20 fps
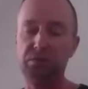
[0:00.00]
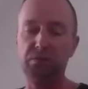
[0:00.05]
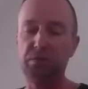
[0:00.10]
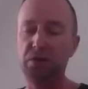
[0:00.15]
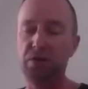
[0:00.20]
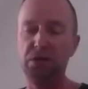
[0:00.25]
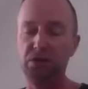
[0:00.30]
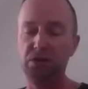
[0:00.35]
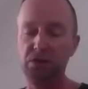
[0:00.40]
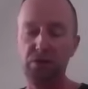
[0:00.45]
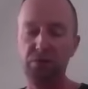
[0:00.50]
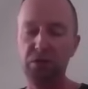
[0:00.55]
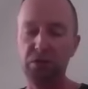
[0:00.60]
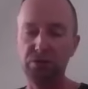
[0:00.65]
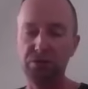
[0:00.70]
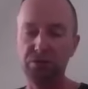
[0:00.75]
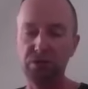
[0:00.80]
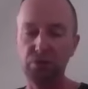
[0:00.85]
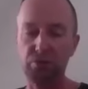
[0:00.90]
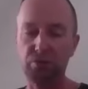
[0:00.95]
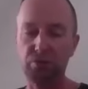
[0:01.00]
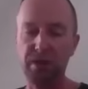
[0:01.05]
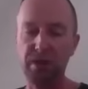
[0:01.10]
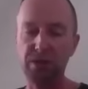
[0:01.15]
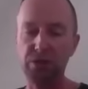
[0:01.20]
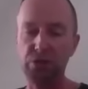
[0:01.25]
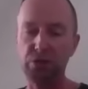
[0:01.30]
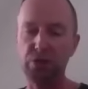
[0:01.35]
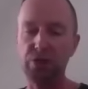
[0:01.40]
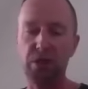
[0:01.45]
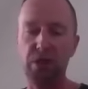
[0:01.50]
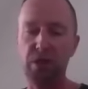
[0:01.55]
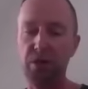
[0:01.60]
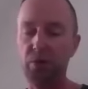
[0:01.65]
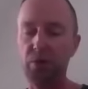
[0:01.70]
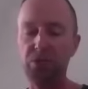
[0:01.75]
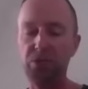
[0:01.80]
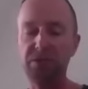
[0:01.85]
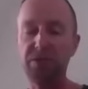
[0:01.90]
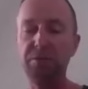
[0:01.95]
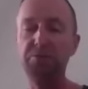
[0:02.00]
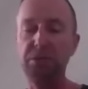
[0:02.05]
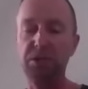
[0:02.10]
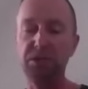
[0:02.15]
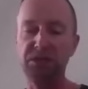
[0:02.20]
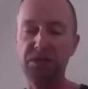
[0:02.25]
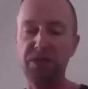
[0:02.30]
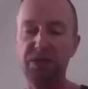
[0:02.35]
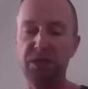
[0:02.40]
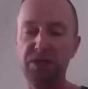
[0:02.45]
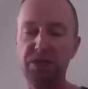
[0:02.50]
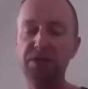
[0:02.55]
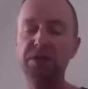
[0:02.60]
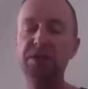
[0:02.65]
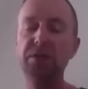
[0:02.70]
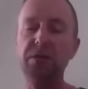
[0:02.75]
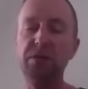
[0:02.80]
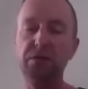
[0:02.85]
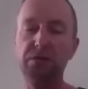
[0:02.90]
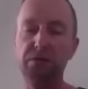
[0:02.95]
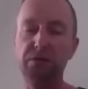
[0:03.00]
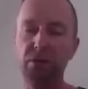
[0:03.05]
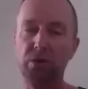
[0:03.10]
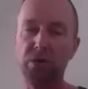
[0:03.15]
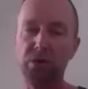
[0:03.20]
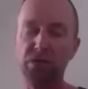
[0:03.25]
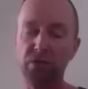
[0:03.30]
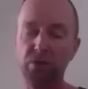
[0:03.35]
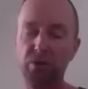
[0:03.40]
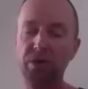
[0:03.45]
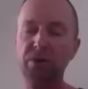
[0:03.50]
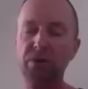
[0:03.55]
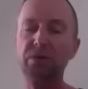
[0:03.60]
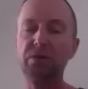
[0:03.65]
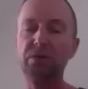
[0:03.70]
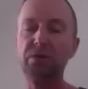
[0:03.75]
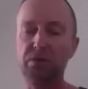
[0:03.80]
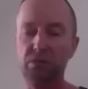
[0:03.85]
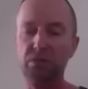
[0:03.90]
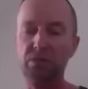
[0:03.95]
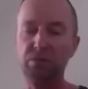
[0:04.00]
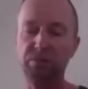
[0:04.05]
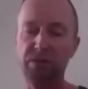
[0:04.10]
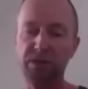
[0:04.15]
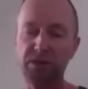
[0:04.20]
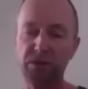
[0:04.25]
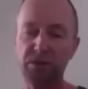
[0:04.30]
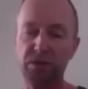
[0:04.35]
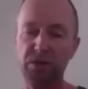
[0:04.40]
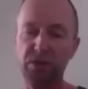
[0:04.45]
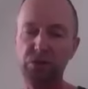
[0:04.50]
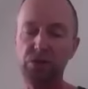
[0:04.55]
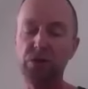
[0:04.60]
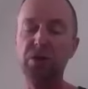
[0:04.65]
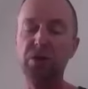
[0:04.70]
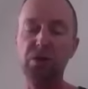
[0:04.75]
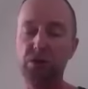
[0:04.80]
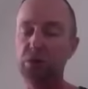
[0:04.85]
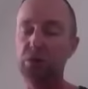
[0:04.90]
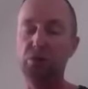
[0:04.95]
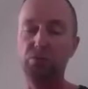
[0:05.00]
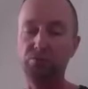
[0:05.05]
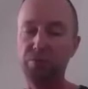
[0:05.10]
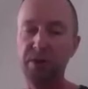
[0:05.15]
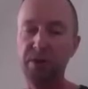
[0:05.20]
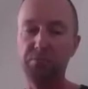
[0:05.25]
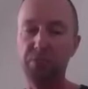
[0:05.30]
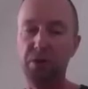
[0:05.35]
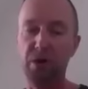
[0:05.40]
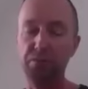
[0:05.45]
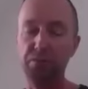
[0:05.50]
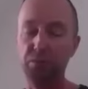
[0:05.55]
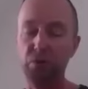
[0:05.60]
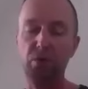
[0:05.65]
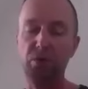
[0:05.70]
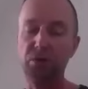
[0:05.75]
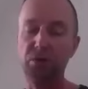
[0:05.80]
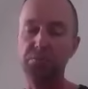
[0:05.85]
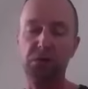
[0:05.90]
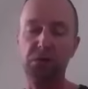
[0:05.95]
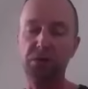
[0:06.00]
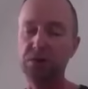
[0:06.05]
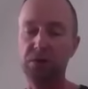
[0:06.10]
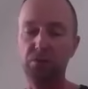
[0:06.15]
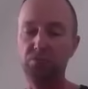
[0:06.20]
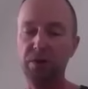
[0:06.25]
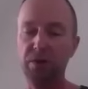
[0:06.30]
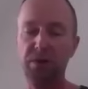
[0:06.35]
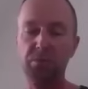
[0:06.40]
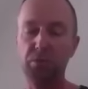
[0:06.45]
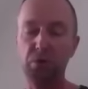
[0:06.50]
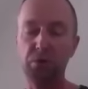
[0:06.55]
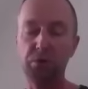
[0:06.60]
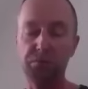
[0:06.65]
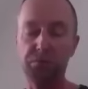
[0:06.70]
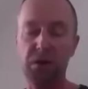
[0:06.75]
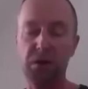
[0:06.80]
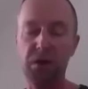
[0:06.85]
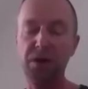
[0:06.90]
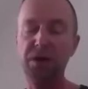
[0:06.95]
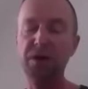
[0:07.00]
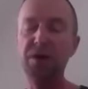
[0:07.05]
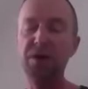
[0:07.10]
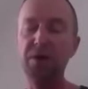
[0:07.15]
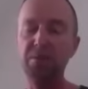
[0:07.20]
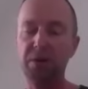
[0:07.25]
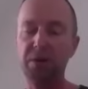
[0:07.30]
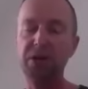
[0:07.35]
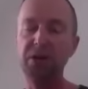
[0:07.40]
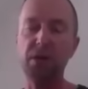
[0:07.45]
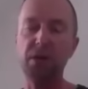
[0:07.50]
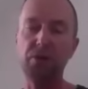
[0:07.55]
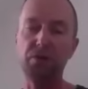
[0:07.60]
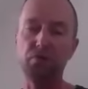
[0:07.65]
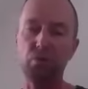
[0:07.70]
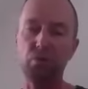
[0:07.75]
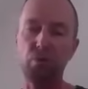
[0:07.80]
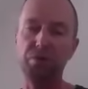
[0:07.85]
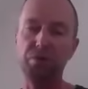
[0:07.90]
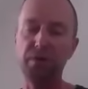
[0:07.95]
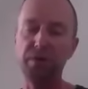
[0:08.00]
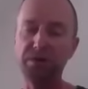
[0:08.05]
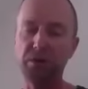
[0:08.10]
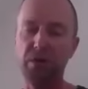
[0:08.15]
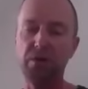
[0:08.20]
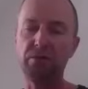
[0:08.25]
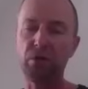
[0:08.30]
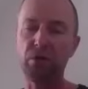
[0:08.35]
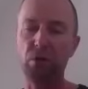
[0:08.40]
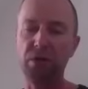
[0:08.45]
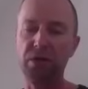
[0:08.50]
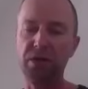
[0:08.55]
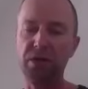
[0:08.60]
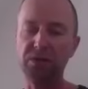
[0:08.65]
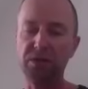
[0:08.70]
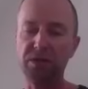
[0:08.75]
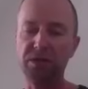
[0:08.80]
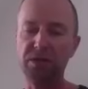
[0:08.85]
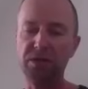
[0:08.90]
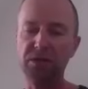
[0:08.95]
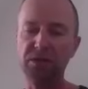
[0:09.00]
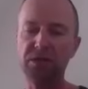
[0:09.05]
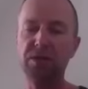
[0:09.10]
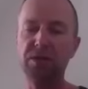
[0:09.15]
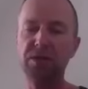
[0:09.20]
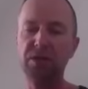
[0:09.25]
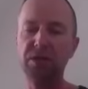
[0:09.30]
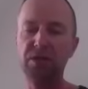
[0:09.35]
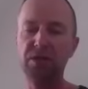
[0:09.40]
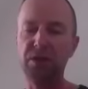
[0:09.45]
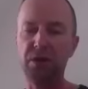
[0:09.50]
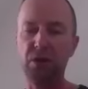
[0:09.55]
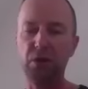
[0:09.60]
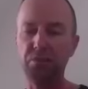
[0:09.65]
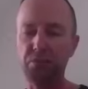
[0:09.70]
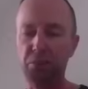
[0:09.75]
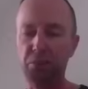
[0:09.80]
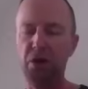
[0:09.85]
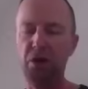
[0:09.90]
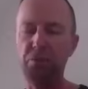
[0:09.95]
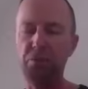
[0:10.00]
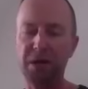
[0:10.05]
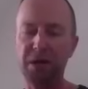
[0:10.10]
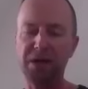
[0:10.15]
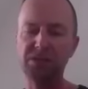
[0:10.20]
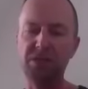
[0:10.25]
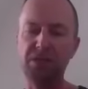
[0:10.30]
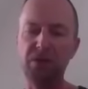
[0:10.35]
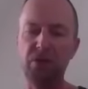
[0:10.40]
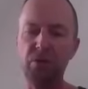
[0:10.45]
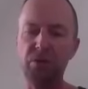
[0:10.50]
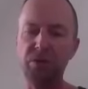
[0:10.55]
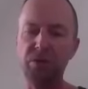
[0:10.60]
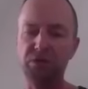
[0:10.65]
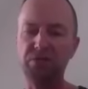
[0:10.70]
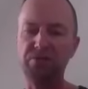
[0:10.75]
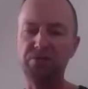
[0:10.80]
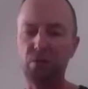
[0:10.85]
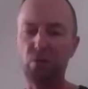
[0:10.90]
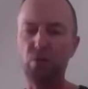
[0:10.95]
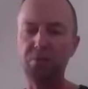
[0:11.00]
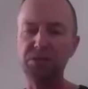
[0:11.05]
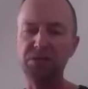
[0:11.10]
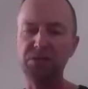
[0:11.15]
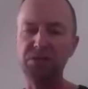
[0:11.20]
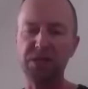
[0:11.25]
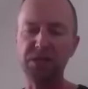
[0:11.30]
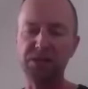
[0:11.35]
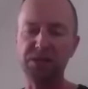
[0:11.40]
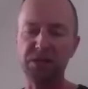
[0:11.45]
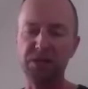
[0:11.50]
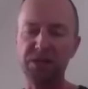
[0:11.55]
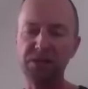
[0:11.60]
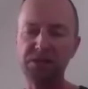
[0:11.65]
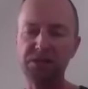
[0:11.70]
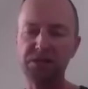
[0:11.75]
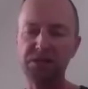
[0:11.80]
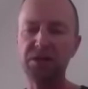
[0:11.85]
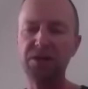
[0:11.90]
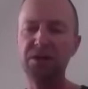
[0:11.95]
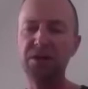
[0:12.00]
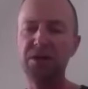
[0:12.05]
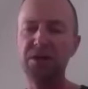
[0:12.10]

like too much of a stretch, I would simply say look into it. Do the research. You can read my books, but you can read books by many other authors that have gone into this. You know, Mark Passio is a former Satanist